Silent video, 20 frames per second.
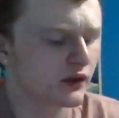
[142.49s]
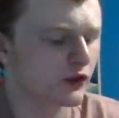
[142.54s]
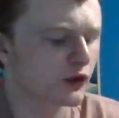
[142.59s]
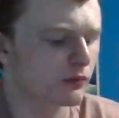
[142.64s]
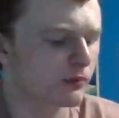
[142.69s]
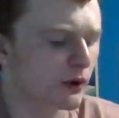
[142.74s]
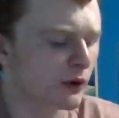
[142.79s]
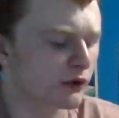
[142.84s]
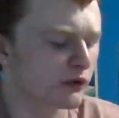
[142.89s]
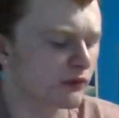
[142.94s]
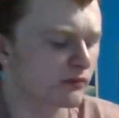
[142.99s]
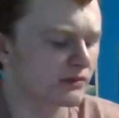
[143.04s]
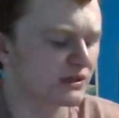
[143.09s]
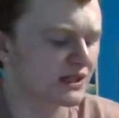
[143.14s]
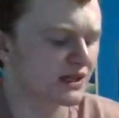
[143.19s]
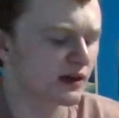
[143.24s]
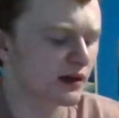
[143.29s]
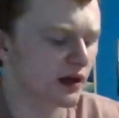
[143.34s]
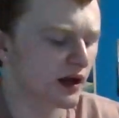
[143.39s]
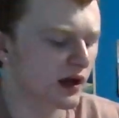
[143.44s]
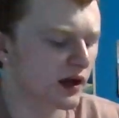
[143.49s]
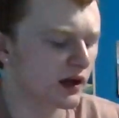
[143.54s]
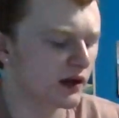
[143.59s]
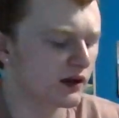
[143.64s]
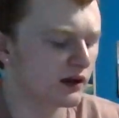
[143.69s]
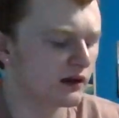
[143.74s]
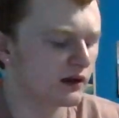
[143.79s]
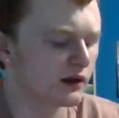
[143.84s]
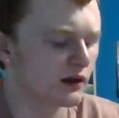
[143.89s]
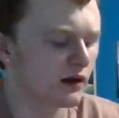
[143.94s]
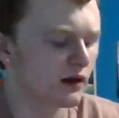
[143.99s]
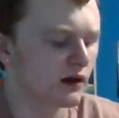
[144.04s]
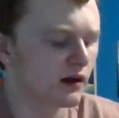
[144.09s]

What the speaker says: They're both from TNA.